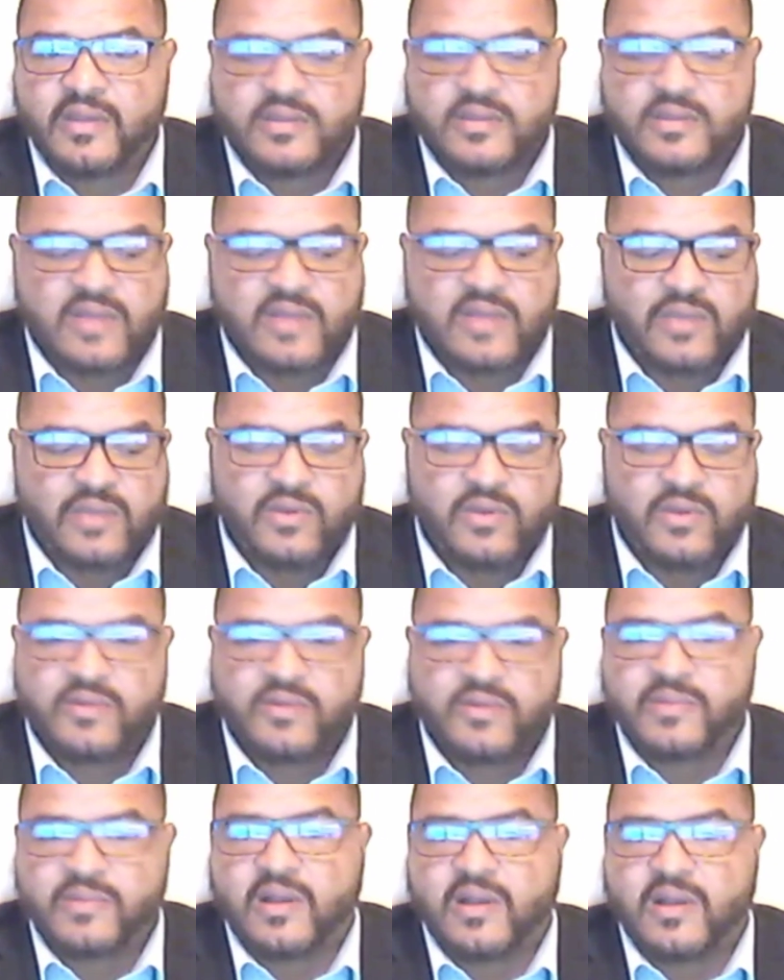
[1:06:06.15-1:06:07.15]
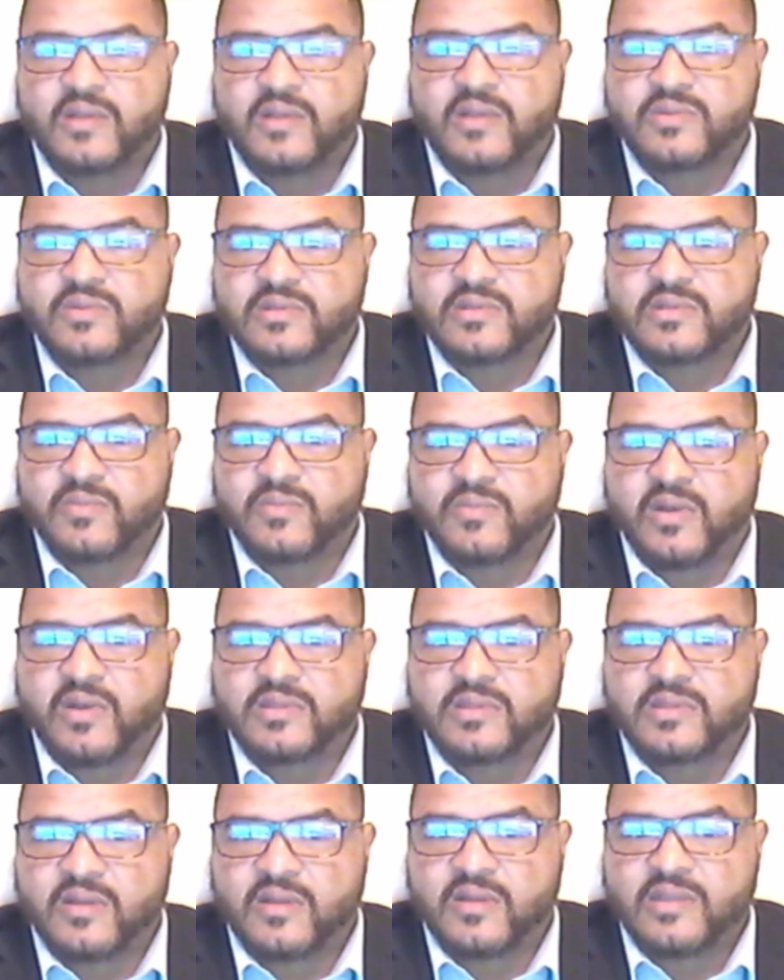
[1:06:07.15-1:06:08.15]
So I enrolled them in all sorts of
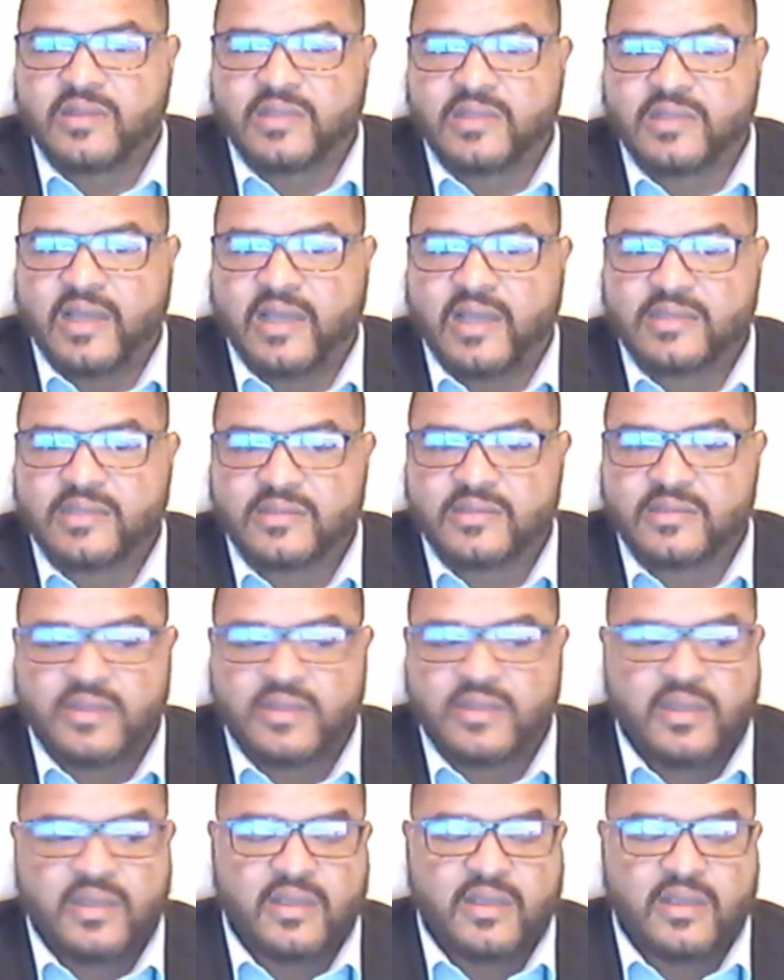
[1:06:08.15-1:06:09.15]
martial arts classes.